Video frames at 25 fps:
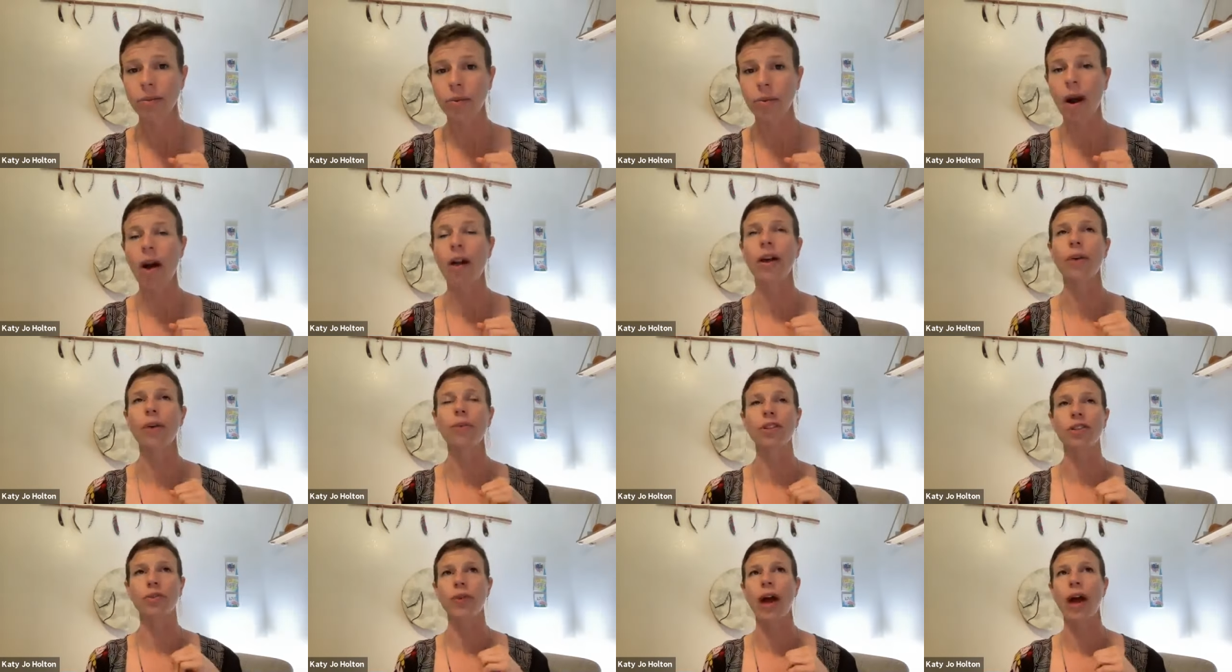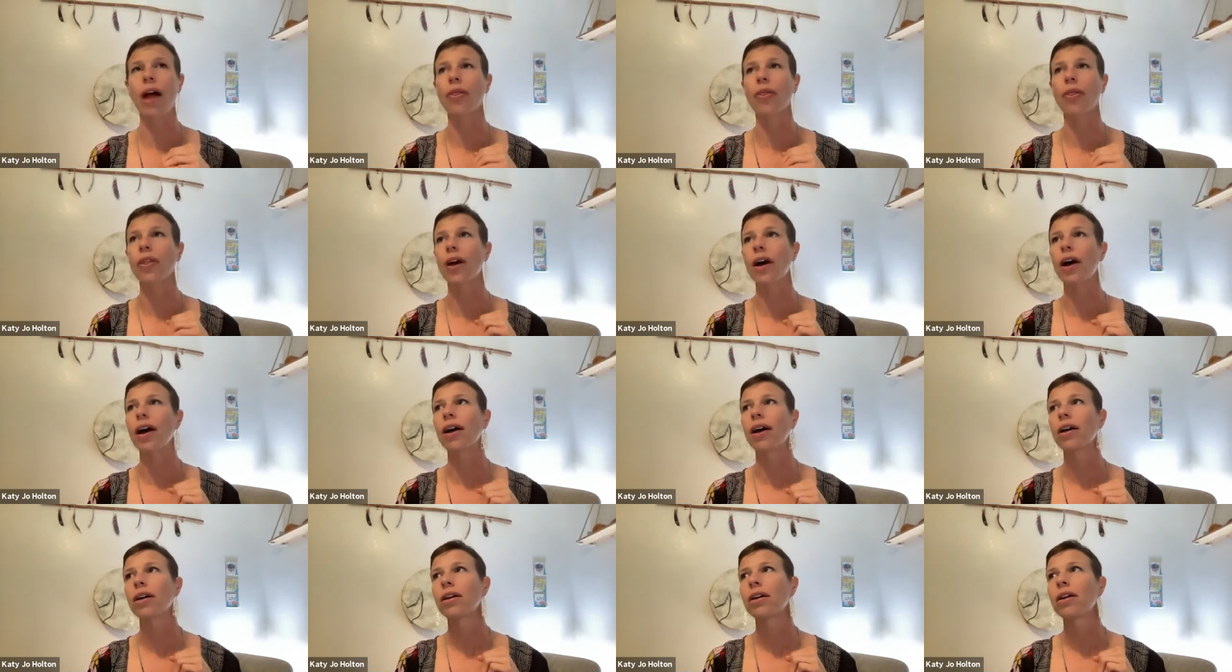Well, it was around
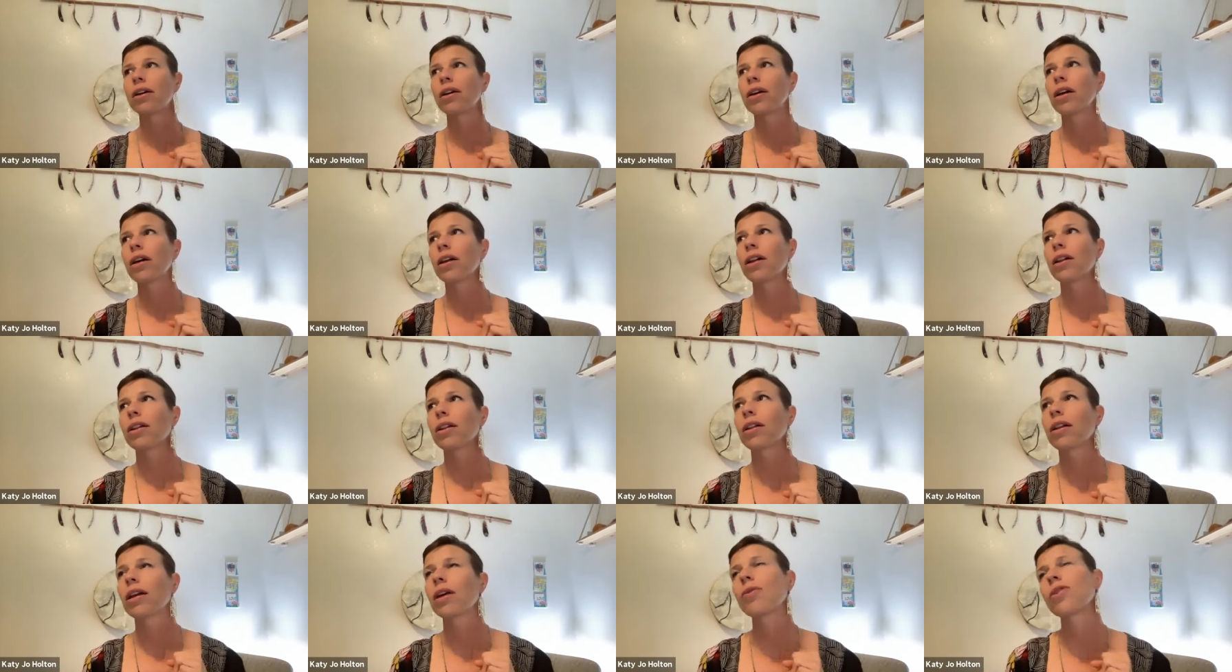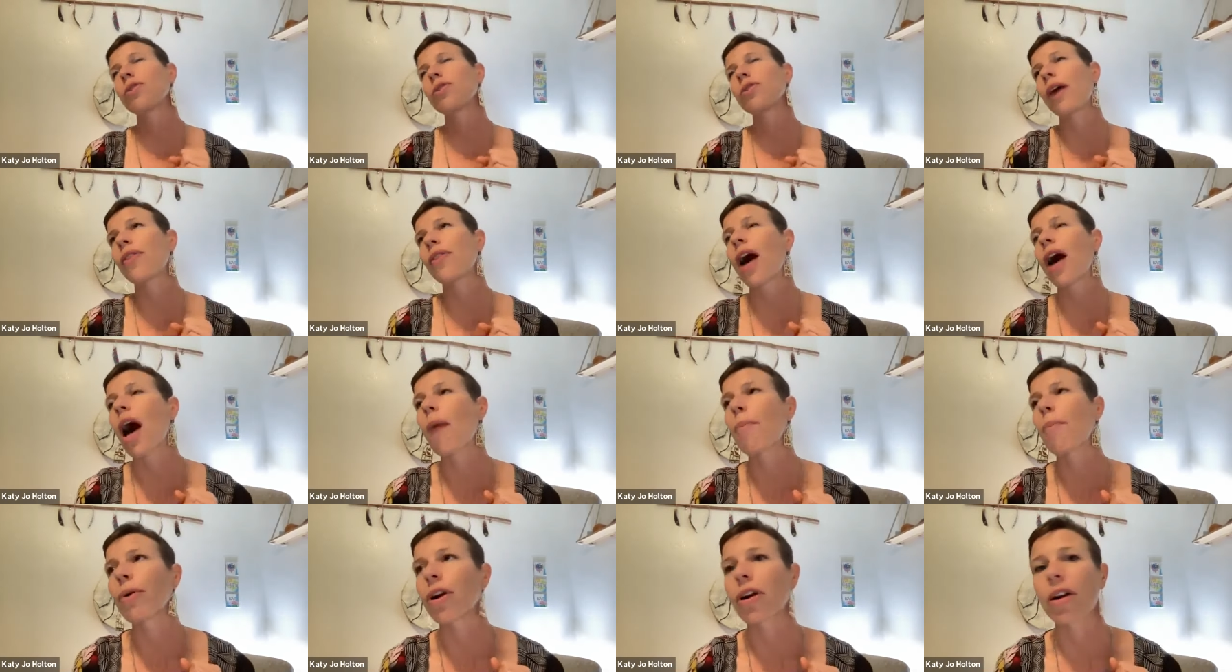the it was around the
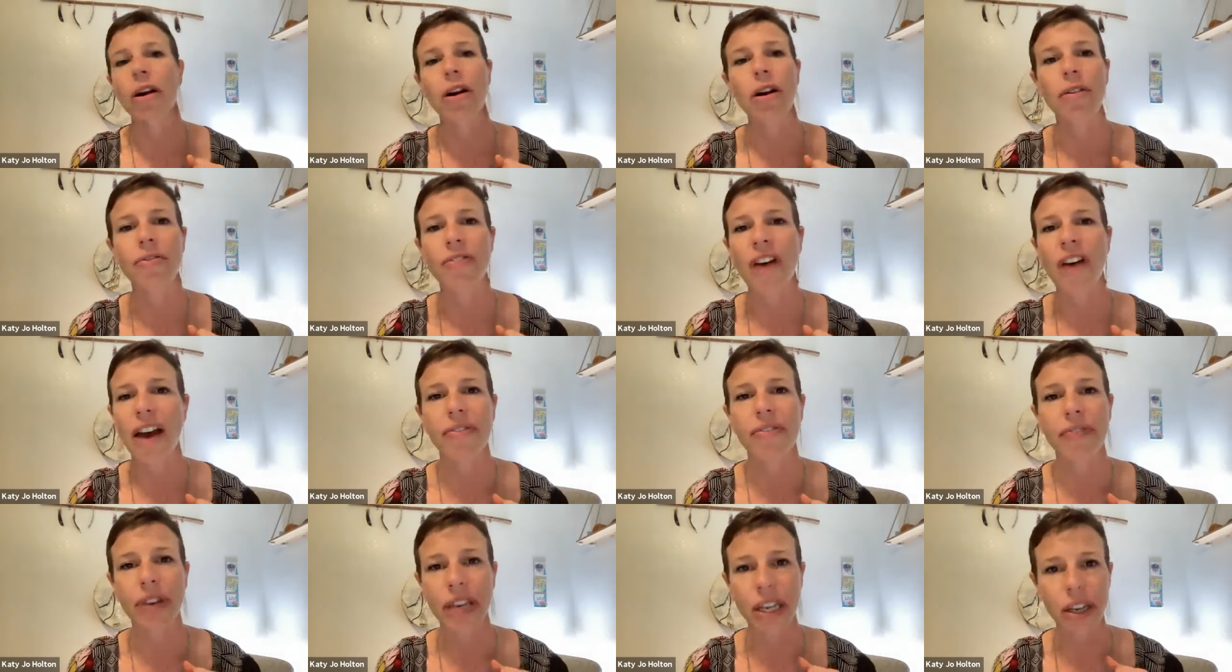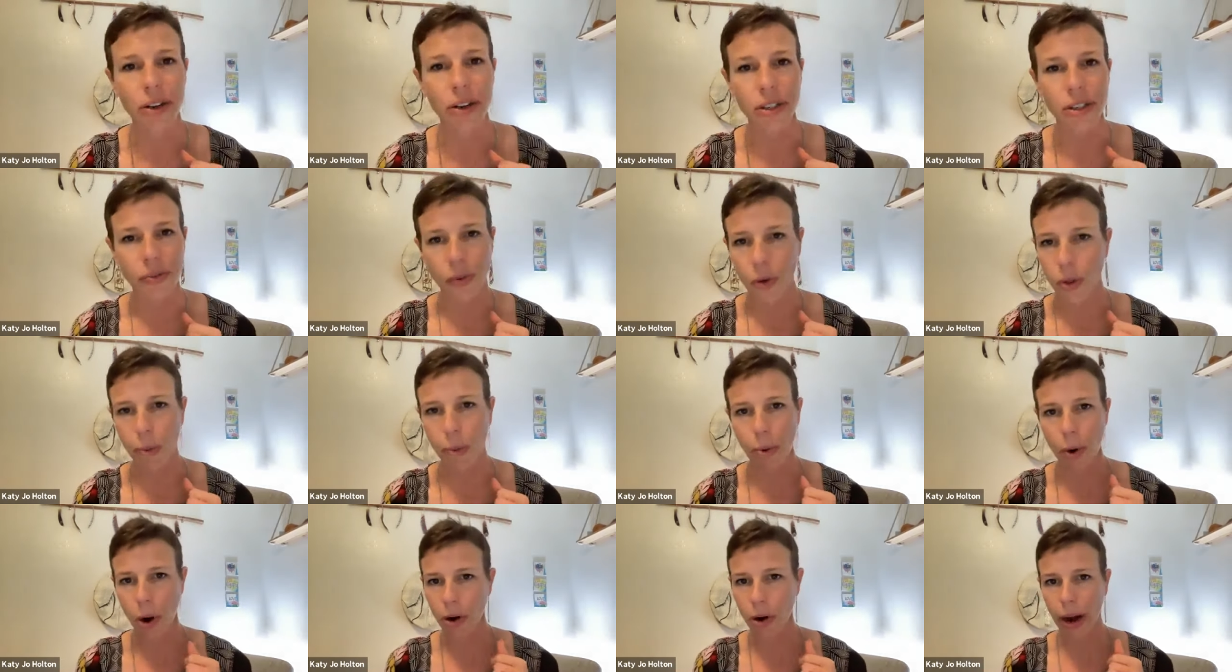upper five figures for
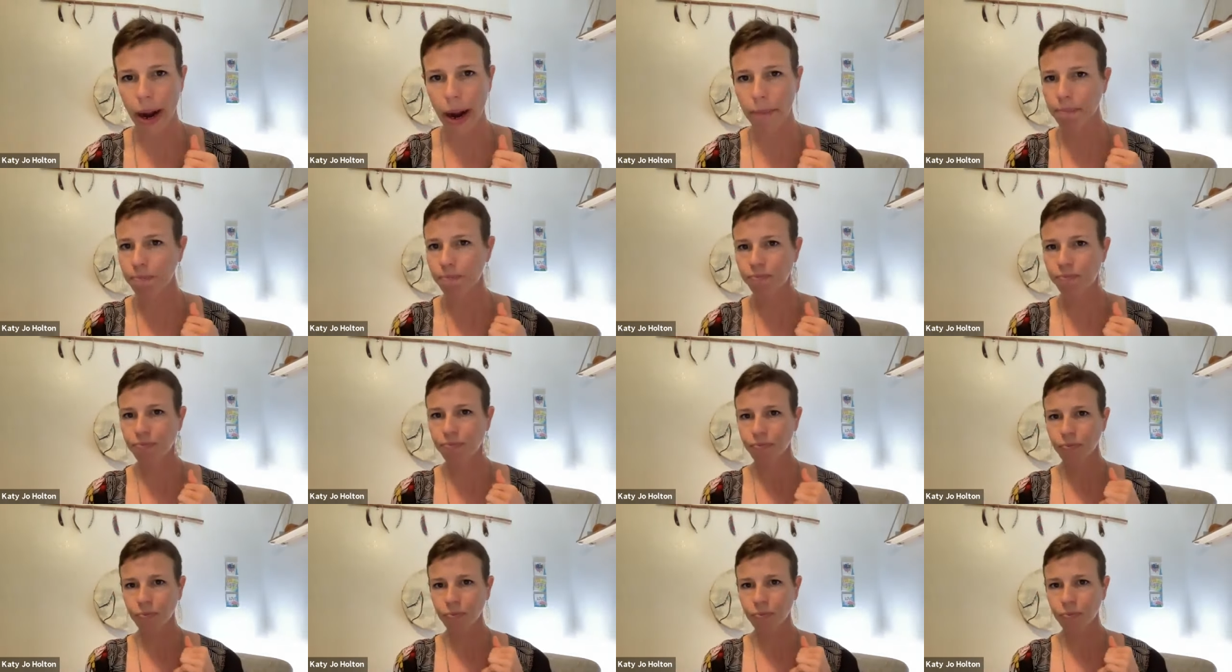the program.